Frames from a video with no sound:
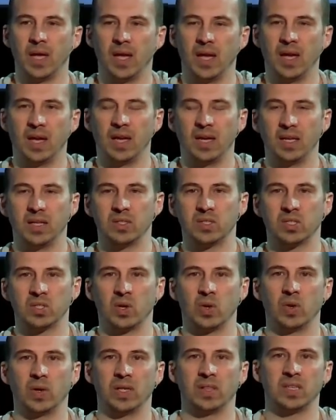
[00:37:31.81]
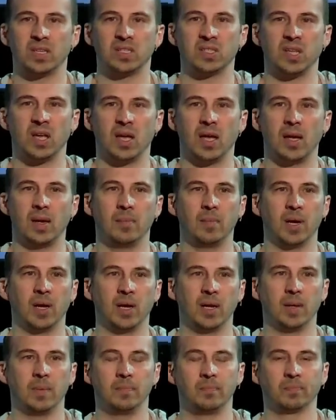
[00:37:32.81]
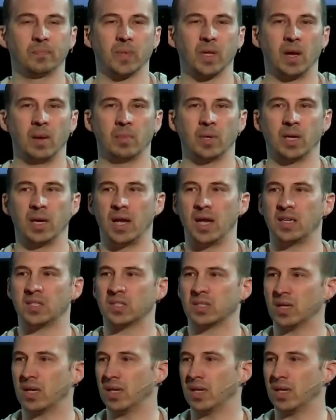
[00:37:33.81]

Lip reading: And so at this time, I'm going to ask,